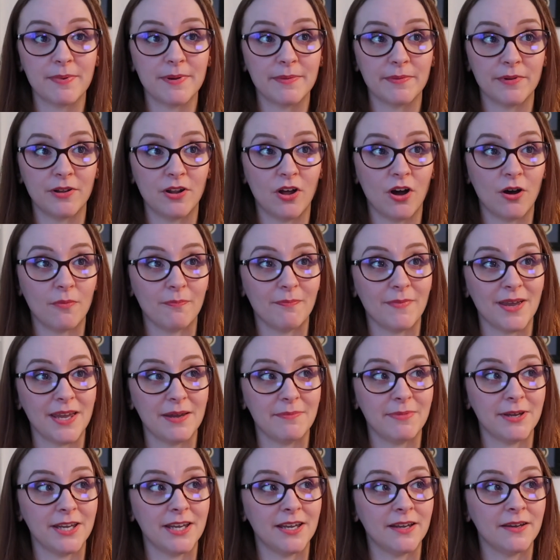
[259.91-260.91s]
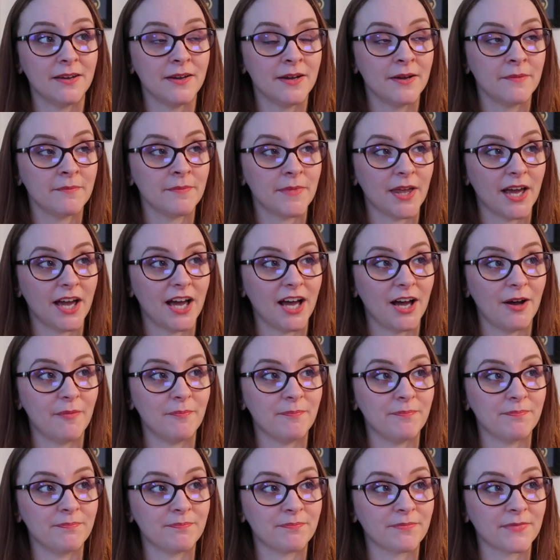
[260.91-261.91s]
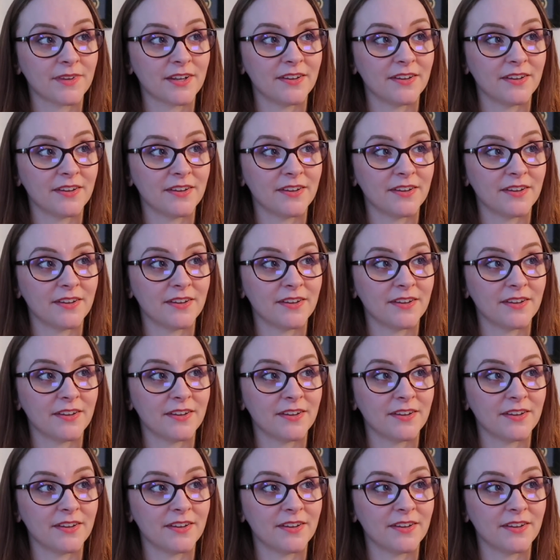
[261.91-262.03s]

people along maybe um,